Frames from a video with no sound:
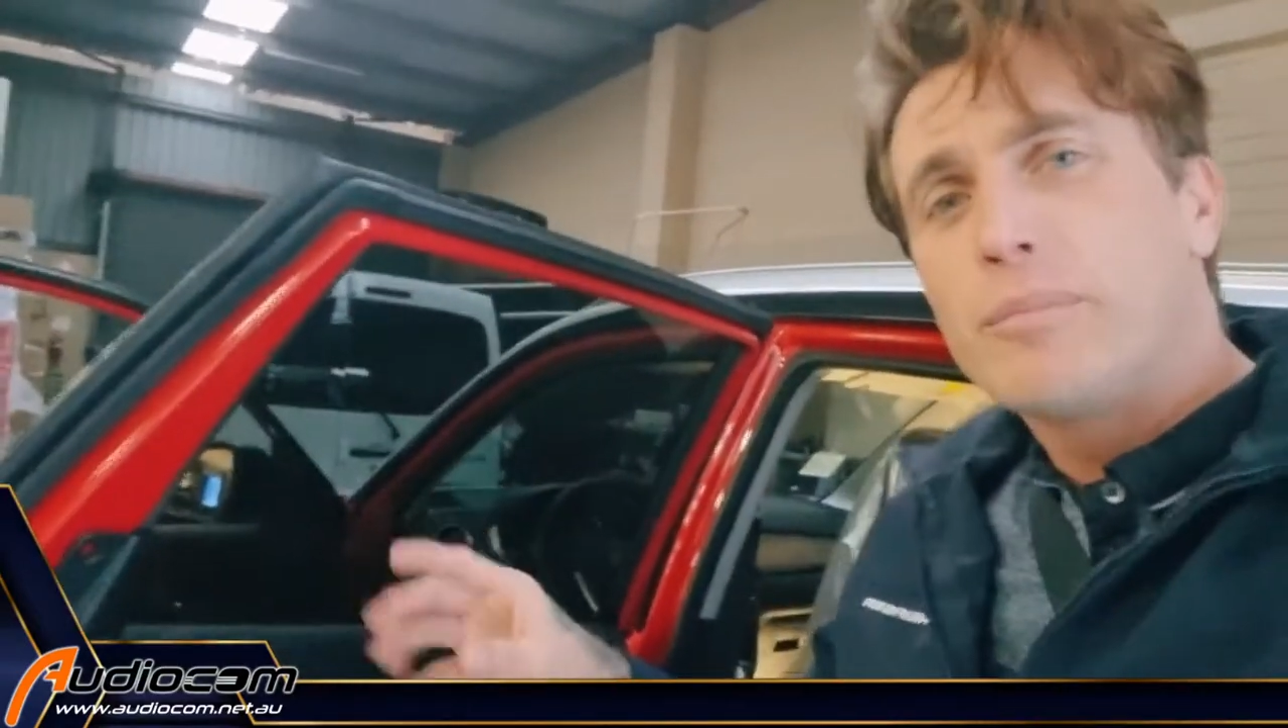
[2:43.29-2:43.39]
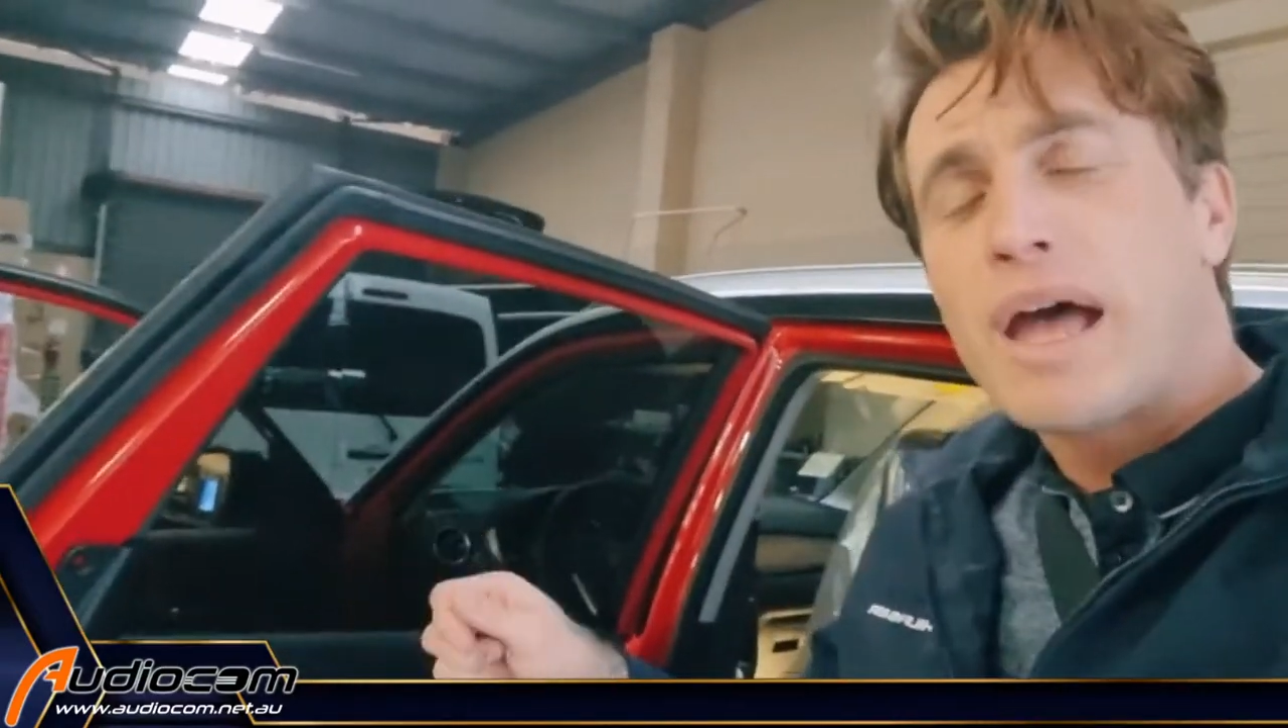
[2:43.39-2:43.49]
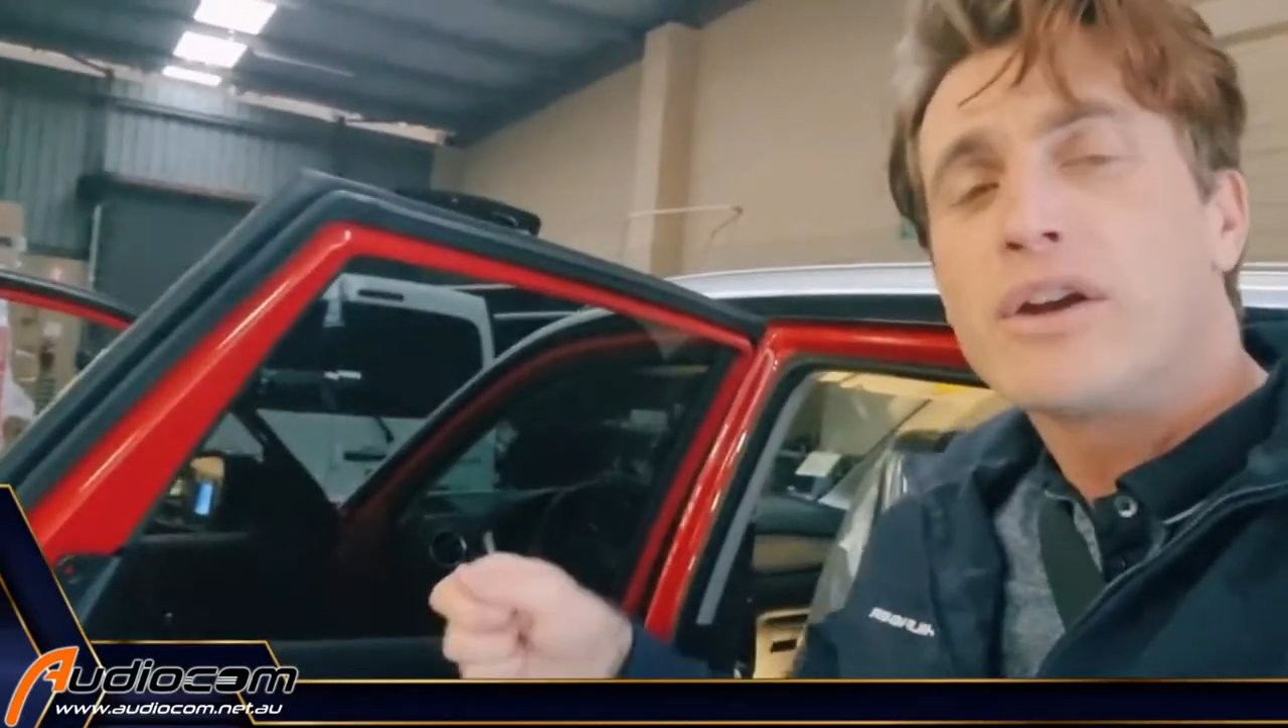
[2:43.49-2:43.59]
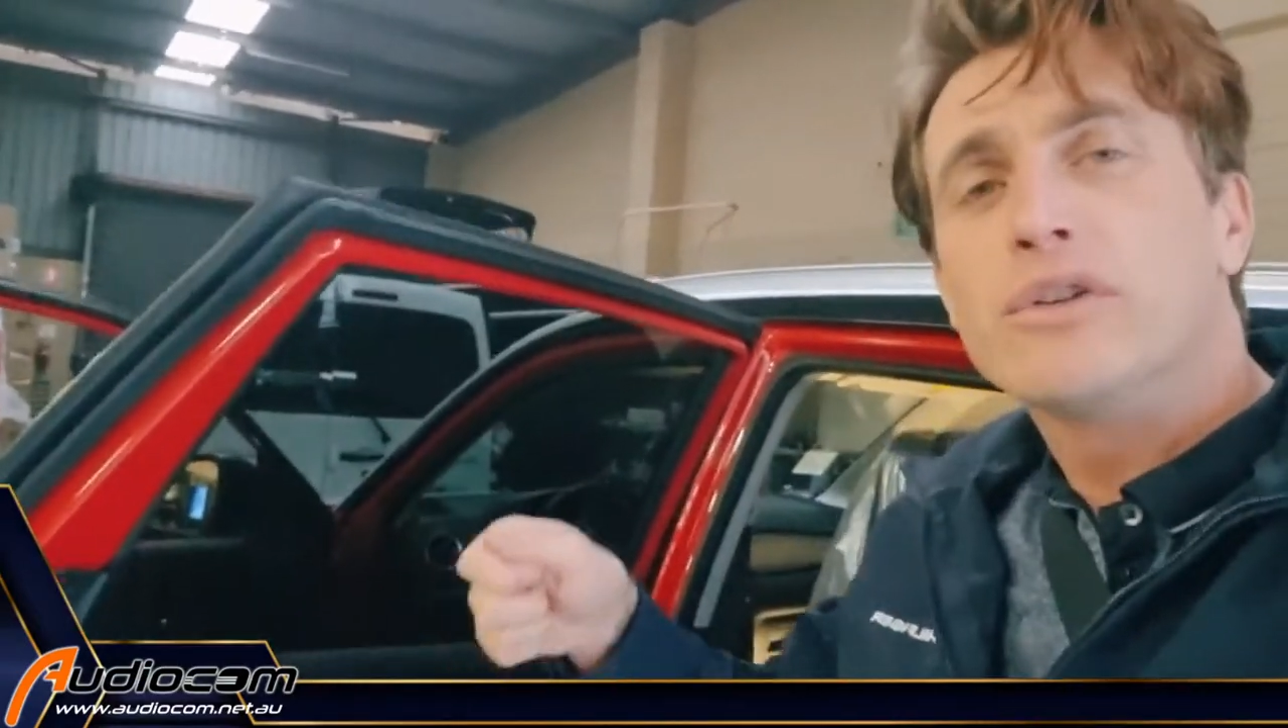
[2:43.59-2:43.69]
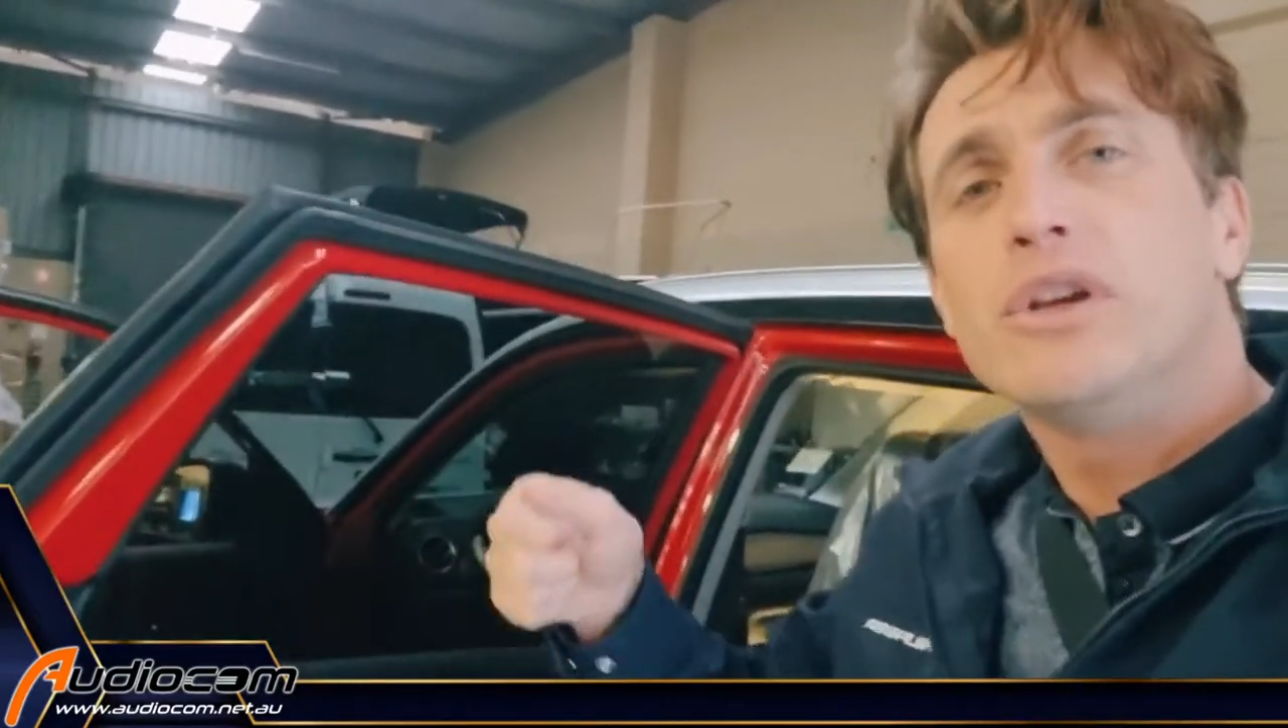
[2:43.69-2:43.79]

the panel.